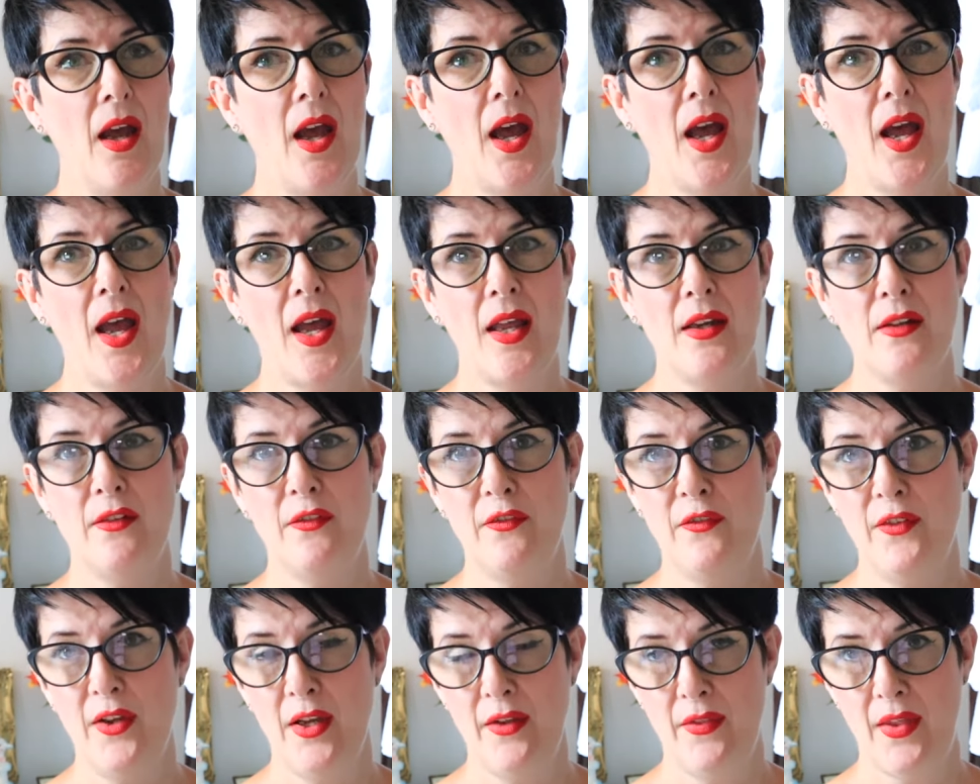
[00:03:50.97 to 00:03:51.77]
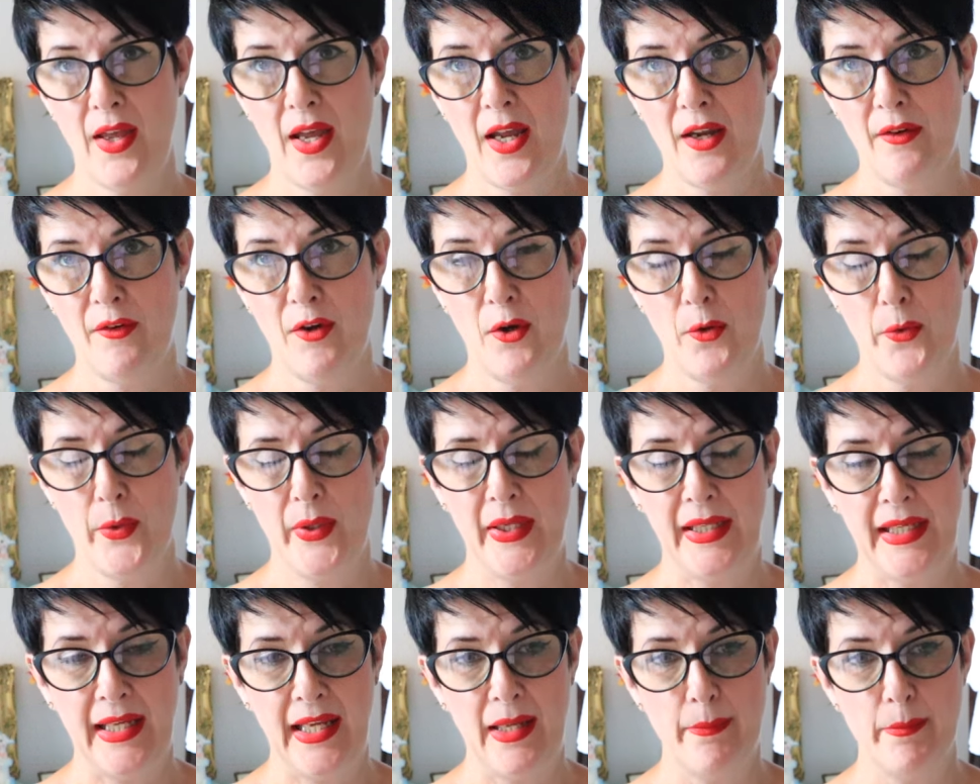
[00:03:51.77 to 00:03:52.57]
And further
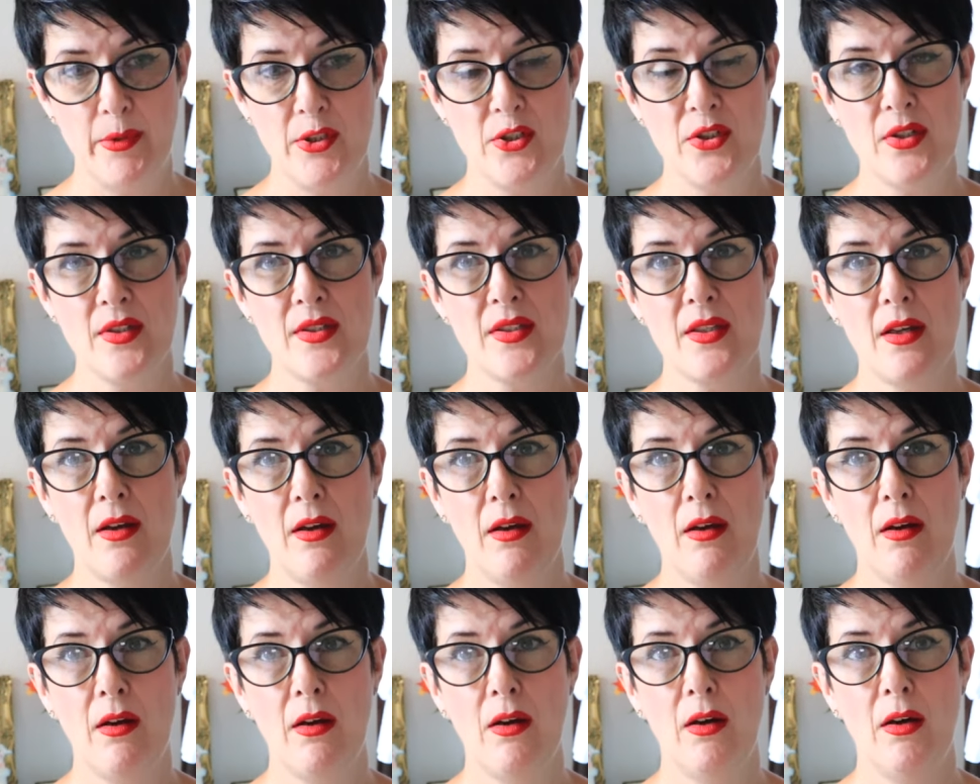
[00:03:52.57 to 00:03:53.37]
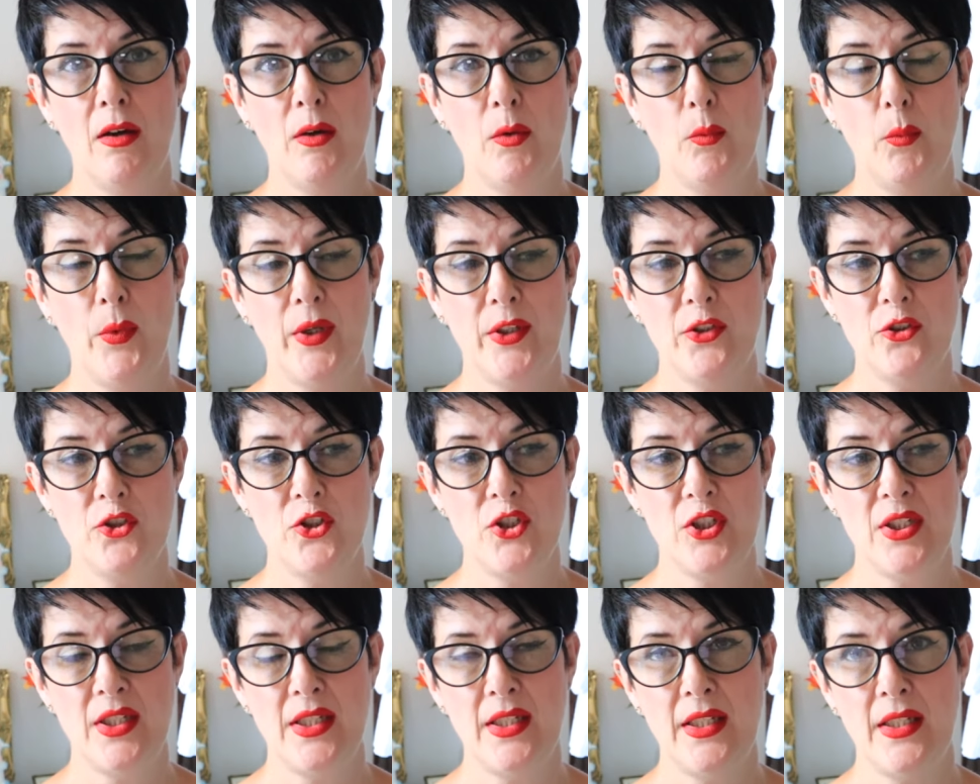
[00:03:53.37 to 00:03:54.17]
harrowing images are when
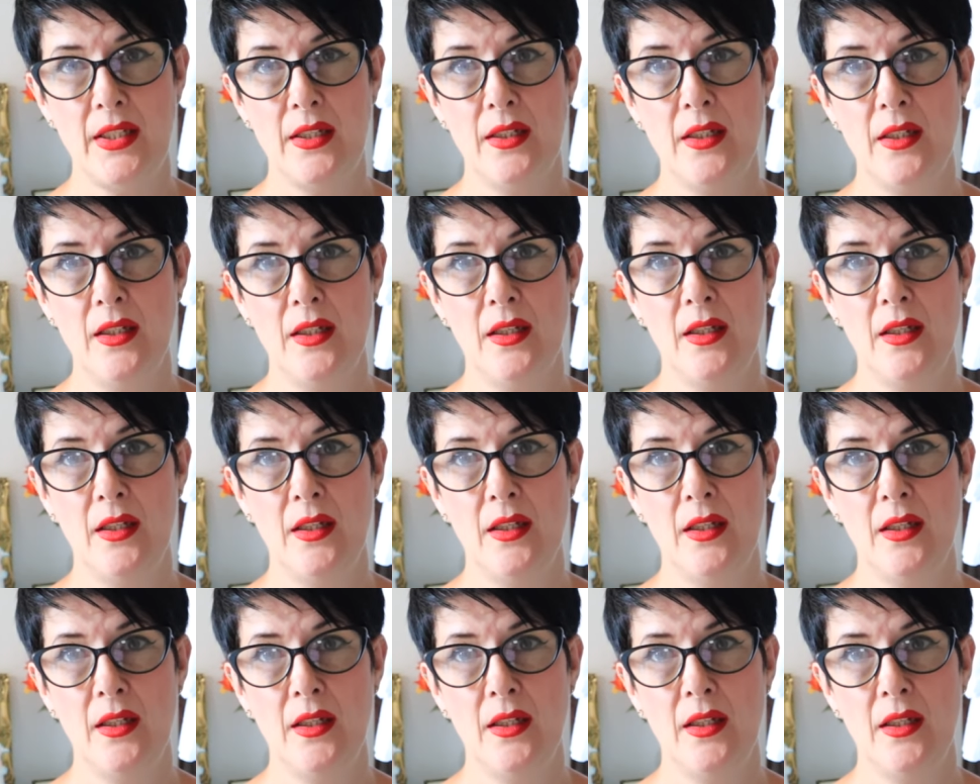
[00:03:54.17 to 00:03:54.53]
she